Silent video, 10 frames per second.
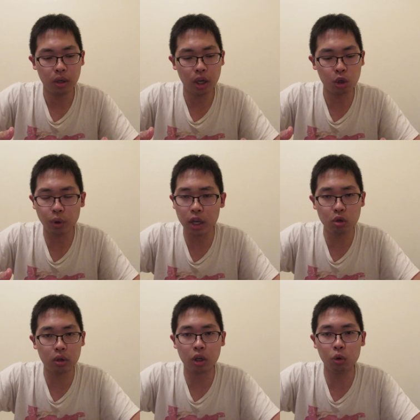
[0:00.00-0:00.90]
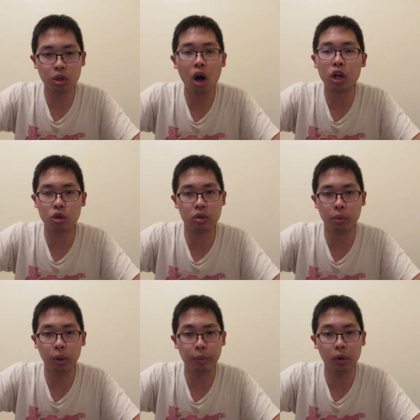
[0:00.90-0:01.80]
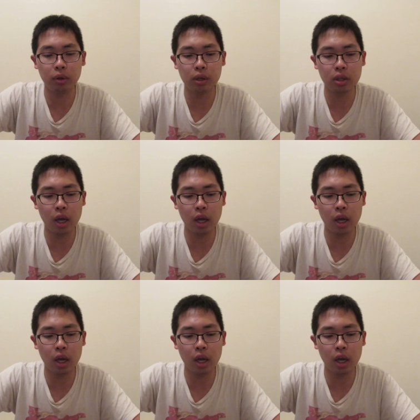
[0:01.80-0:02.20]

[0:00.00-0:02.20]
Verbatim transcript: It's okay to go talk to someone about this,